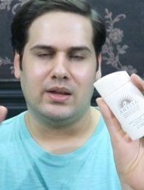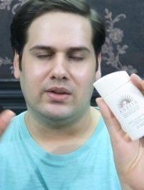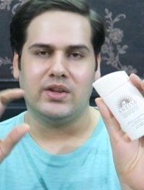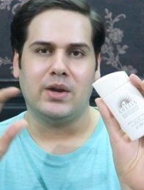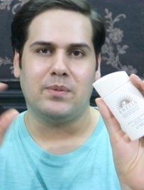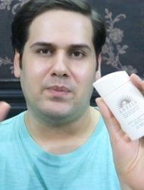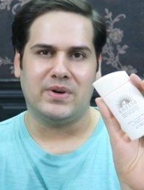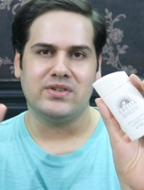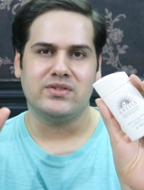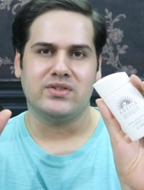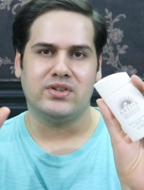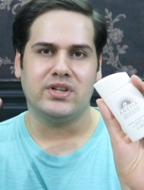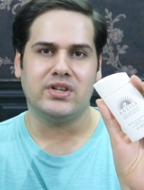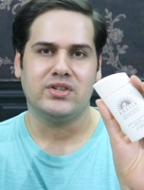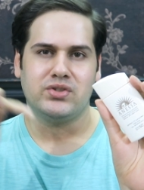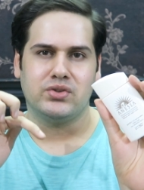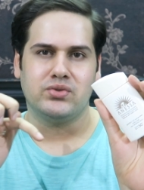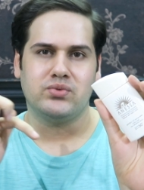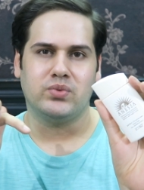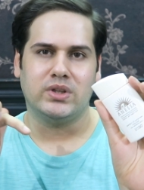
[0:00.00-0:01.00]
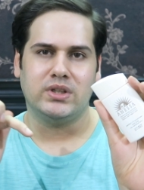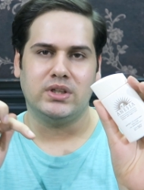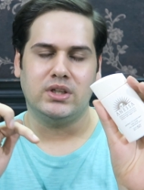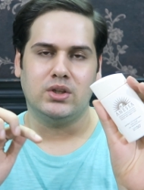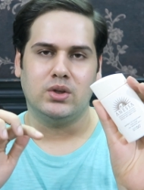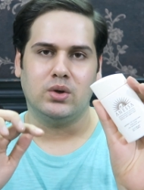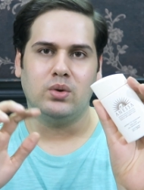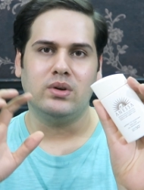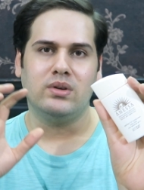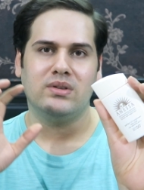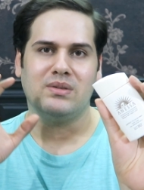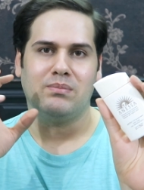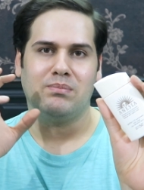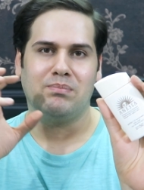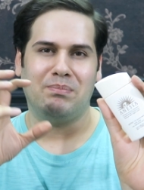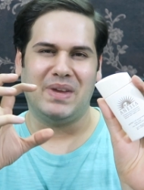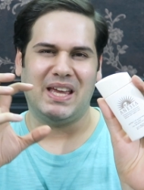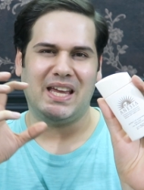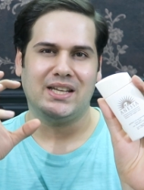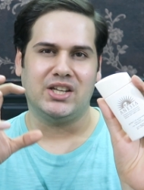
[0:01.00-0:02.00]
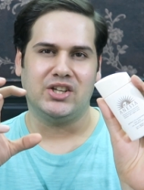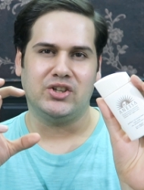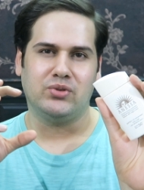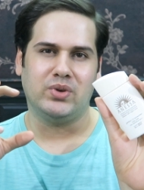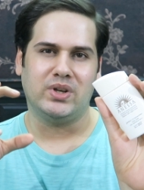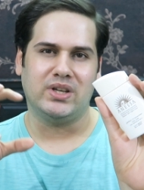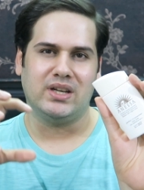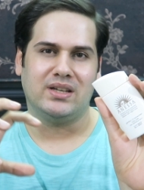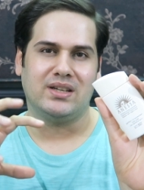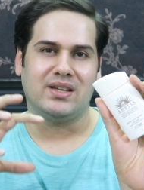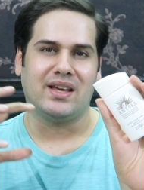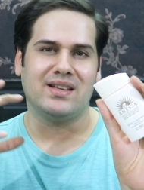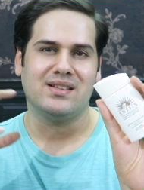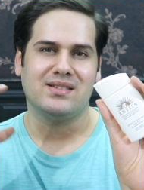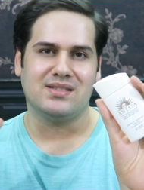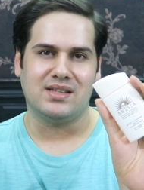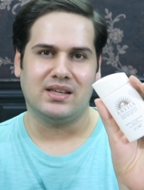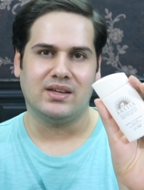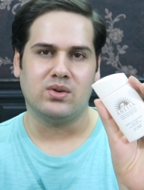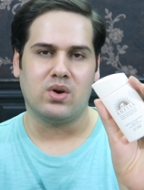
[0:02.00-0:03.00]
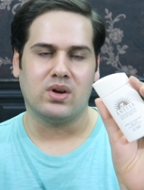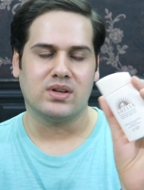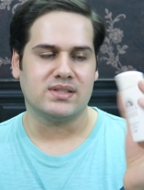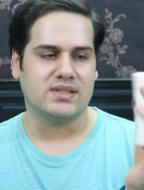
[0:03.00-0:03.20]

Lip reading: Their percentage is really low. Main ingredient is zinc